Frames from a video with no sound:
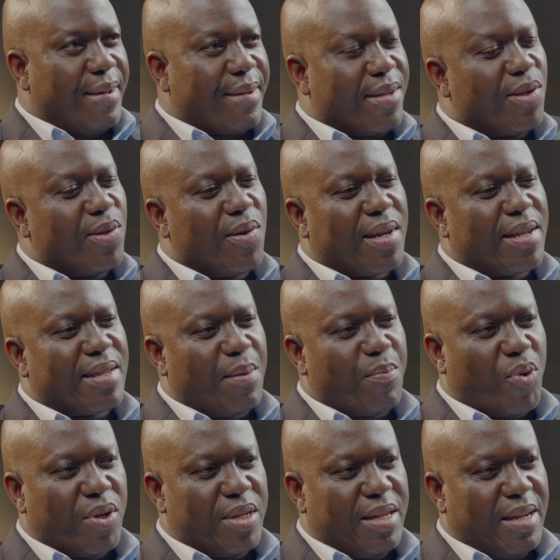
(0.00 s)
RisCura
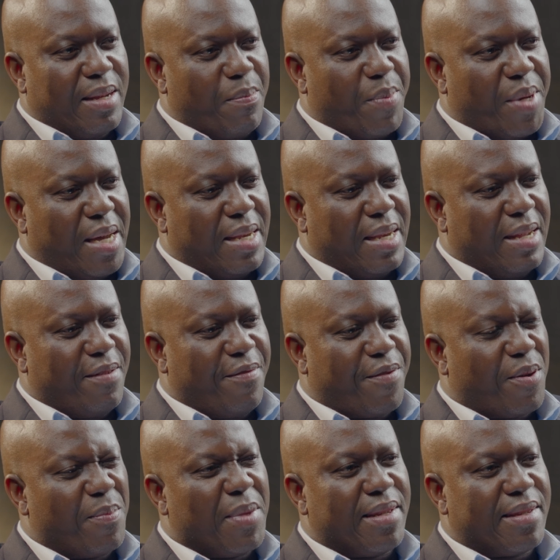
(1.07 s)
supported Mpande from